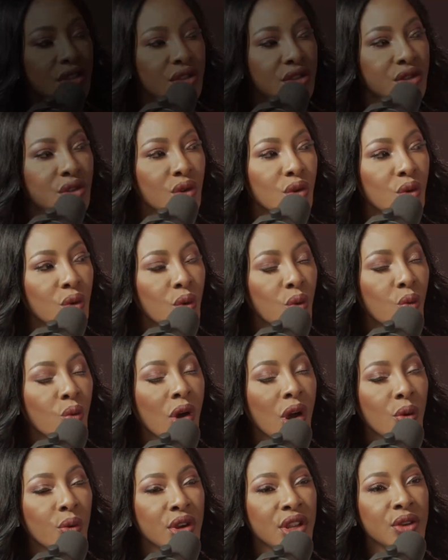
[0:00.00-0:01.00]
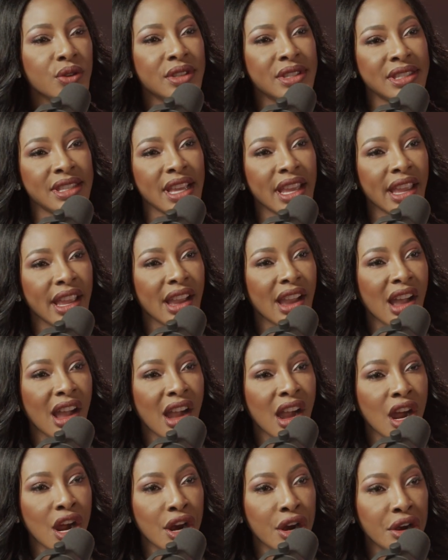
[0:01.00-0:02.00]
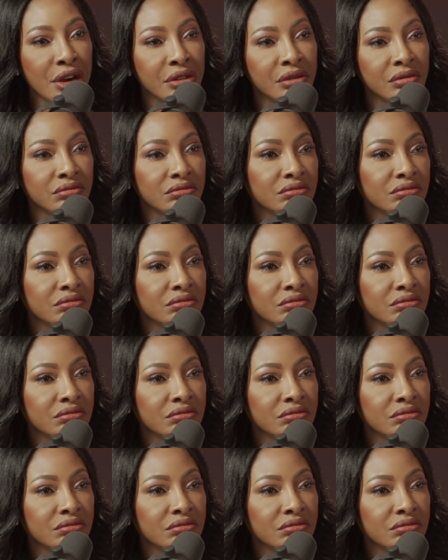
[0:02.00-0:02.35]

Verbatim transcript: So, what would you say are